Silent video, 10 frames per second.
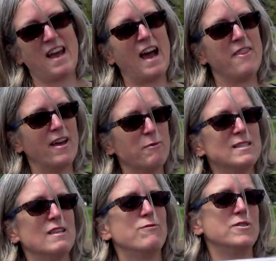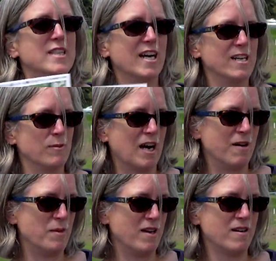and then we see Fusarium
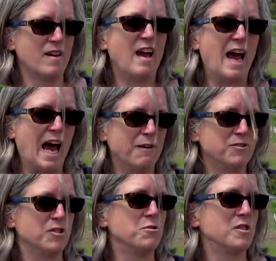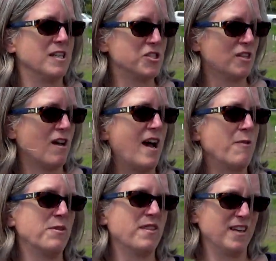come in after, usually in July
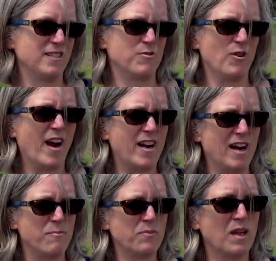when things have dried up.